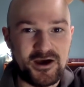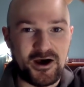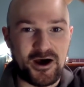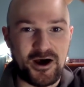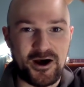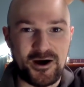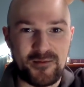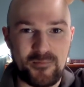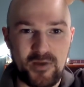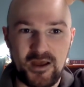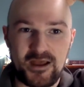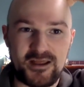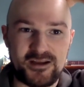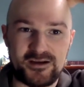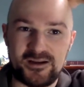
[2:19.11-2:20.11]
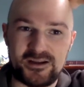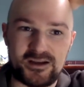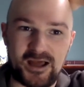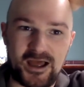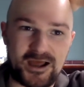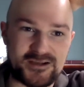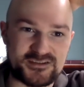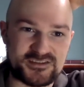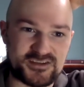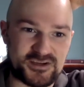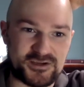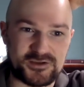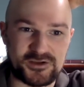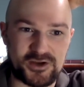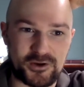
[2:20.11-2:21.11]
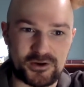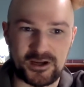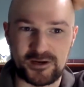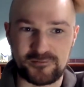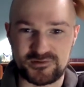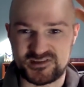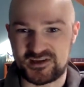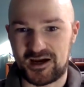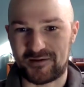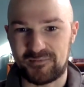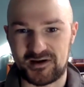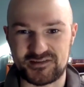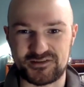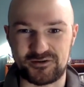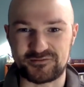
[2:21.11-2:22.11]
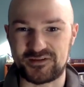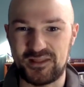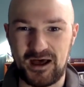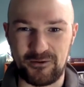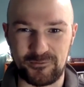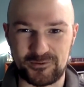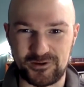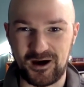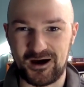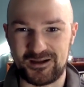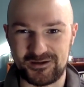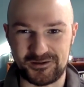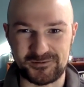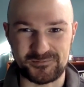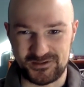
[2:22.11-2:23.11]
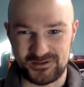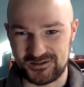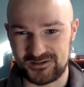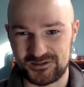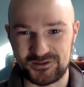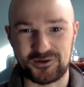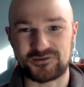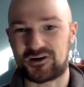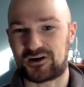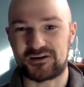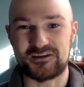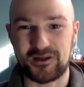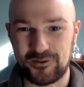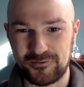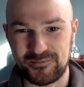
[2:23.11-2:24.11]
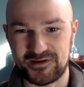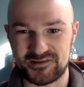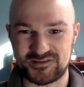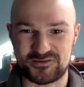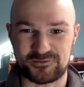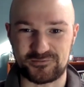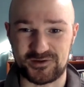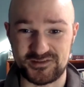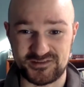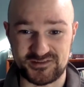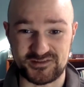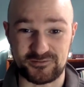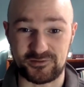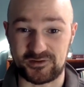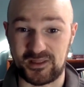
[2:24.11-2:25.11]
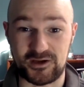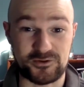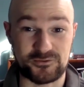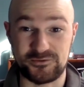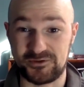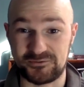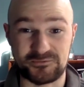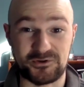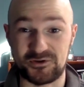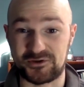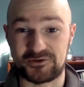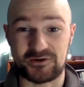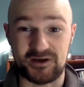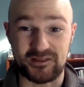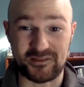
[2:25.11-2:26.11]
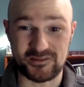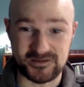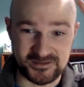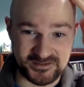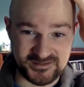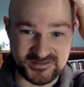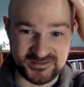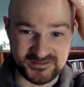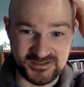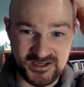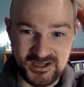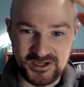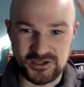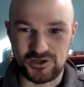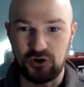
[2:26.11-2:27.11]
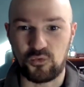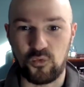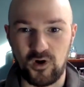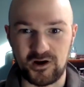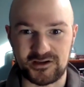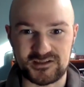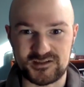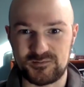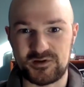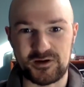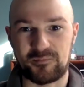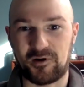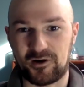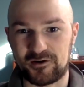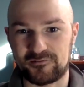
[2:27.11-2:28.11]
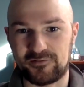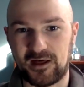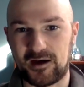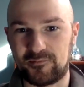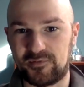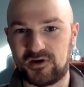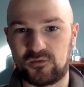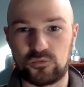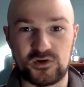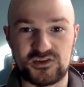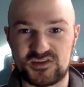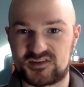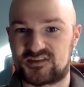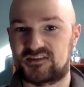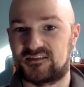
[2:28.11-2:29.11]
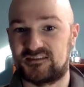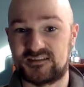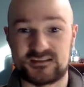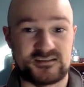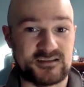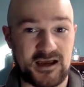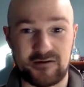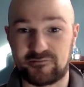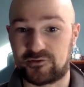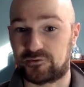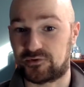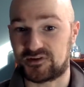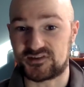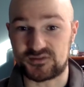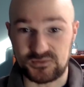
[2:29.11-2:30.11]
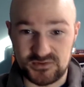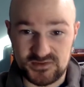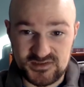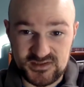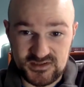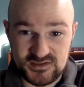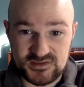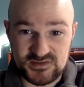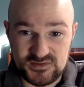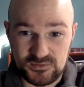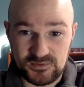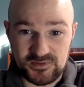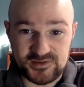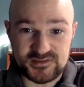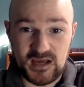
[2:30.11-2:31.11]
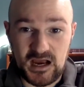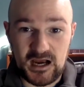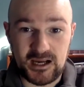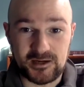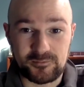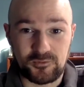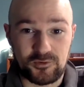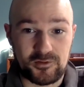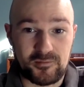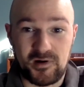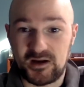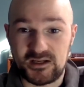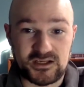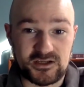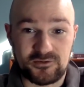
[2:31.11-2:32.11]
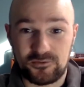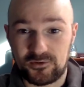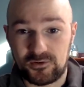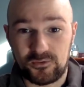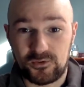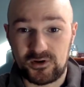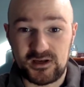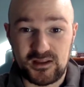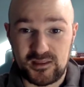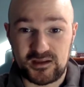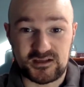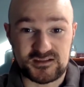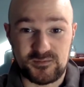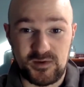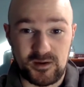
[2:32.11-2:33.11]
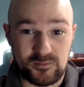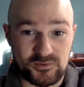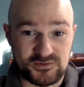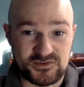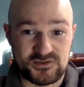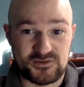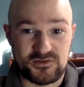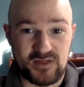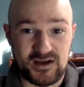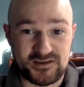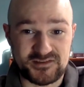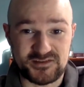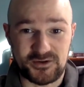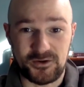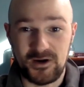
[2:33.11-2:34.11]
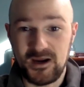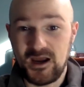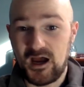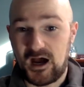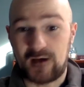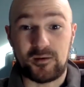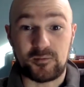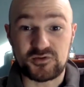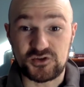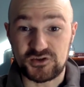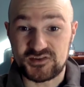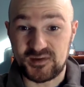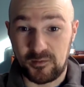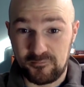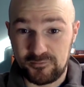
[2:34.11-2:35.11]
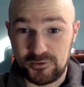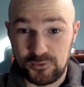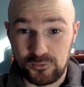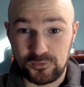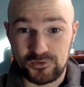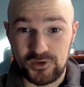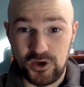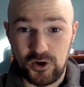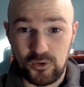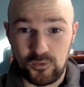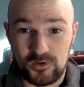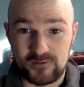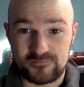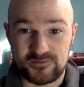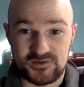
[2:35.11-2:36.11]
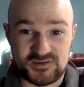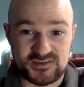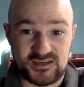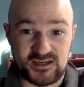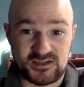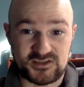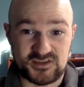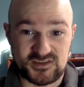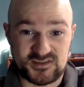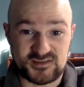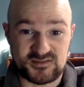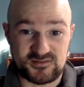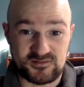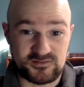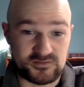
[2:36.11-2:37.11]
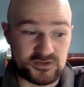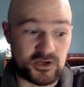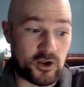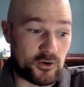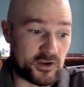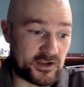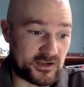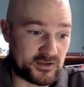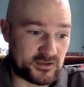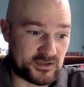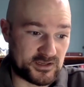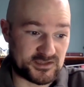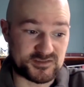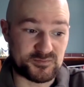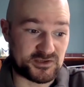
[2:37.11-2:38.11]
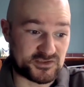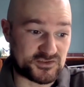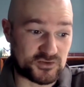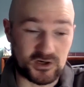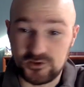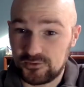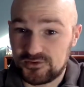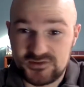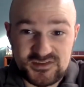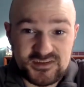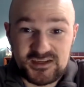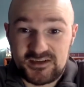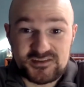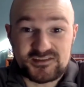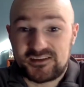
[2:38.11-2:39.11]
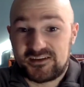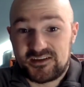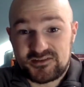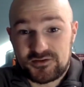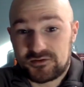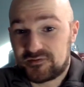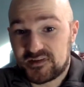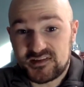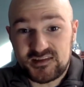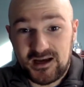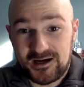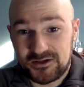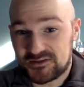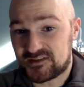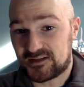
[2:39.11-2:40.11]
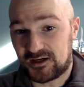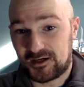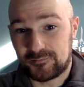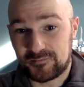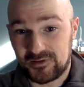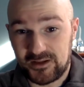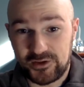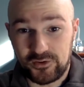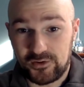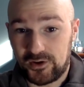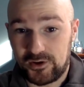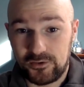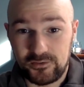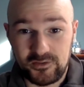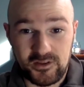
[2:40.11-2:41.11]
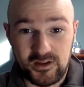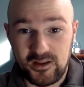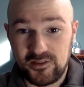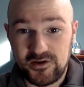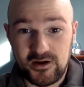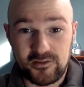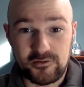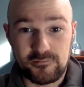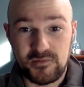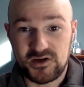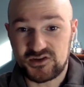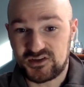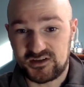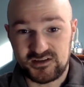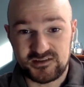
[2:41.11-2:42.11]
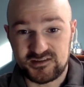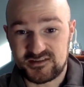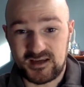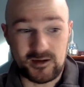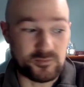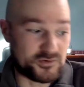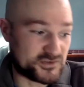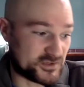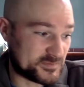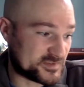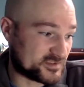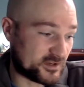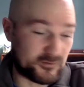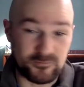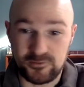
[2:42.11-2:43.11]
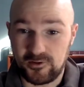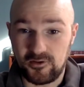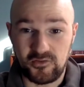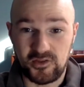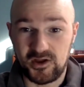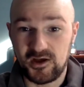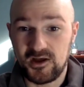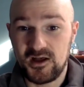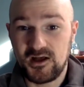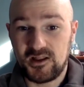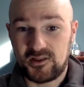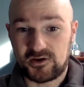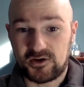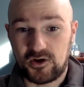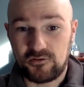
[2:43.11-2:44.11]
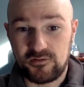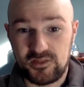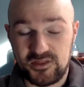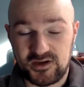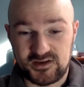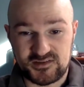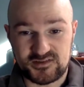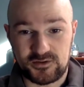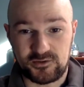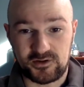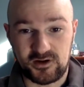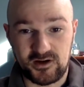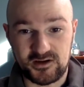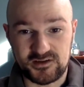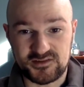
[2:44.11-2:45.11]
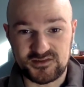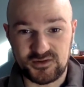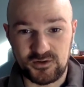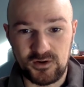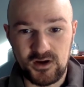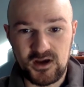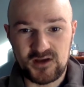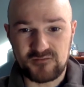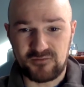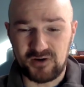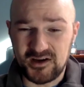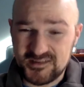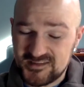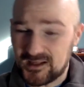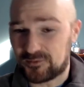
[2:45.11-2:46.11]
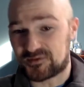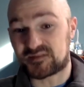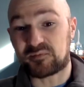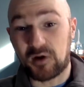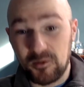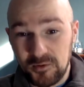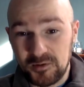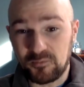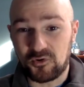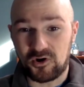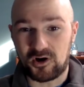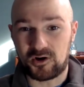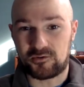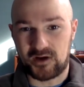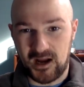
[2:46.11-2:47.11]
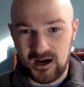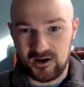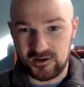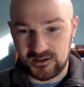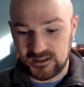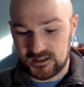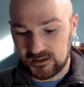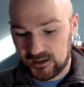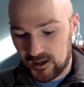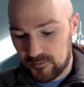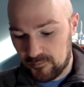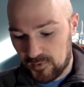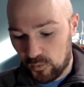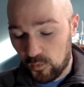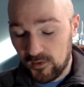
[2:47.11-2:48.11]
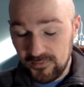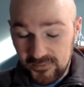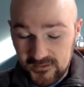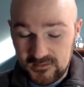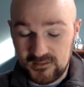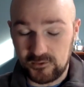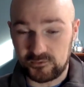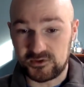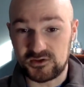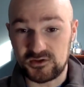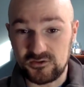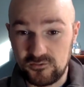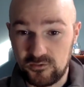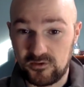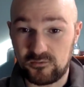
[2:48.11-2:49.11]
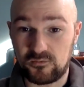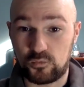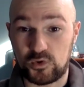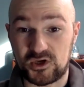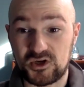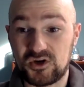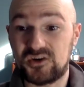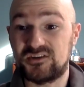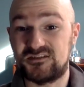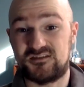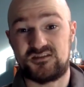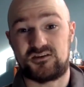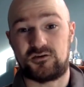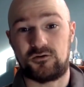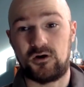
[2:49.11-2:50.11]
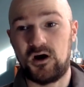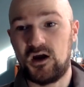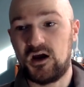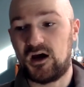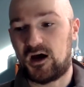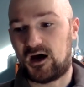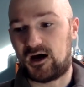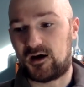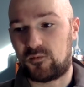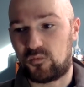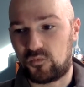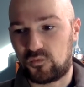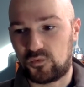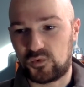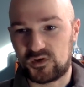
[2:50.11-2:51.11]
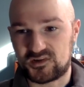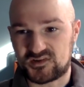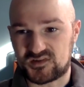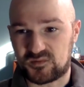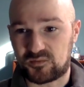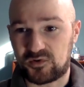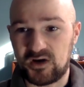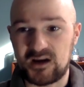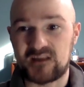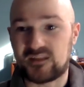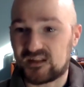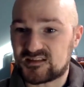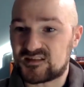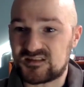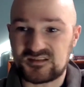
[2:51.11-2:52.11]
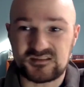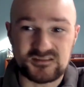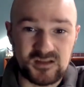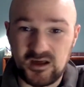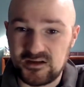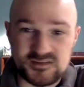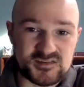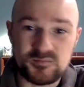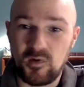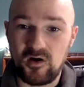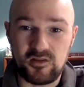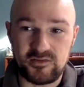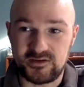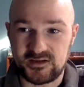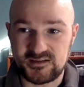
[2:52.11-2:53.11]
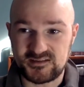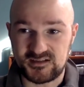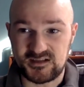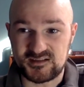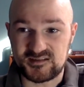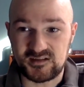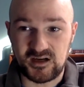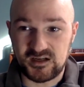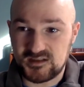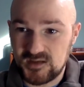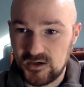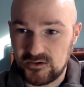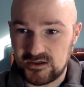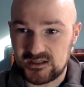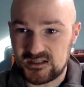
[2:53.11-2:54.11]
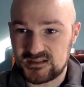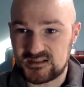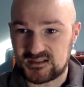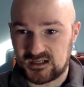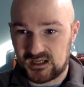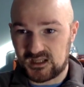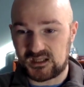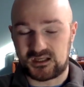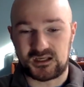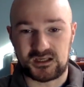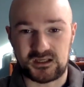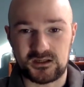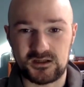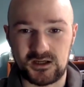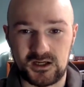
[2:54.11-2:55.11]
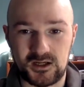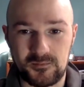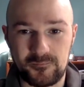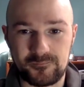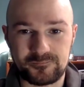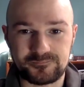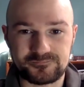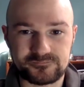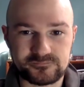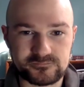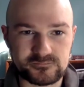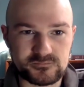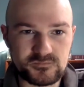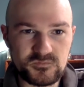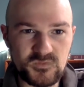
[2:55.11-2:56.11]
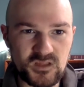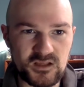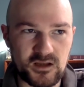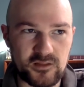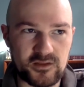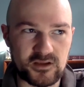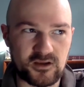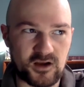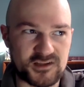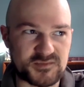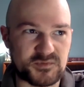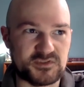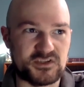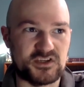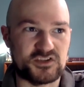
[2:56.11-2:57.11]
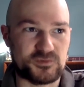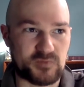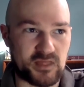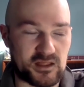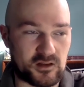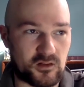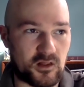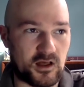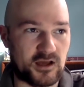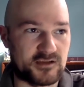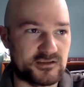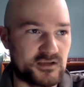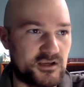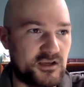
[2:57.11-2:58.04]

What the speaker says: And I had to, you know, kind of resign myself to that with God, you know, talking to other minister friends and stuff like that who are doing really great things and, you know, wanting to be a part of that. But we just didn't have the resources or the time or the money or anything to be able to do that. So I'm sure some of you will know what it feels like just, you know, it's been a struggle just to get a Sunday service out, let alone the other mission and discipleship stuff with all the COVID things going on. And so for us, that was probably more our reality. But one thing that we knew we could do was to pray. And that's not a small thing, is it? It's not a tokenistic thing. And I think God's been teaching me that a lot.